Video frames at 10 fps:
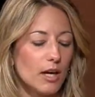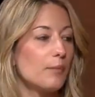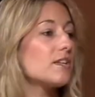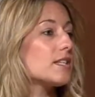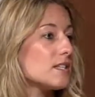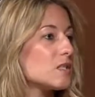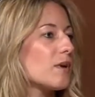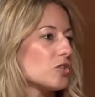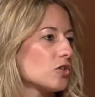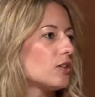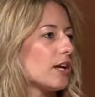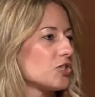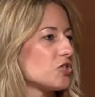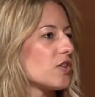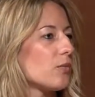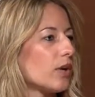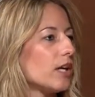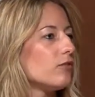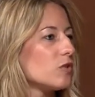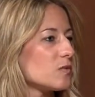this is a special collection, so they want to
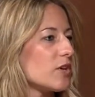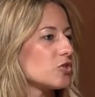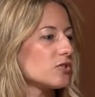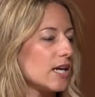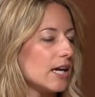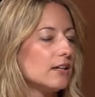give you a special date.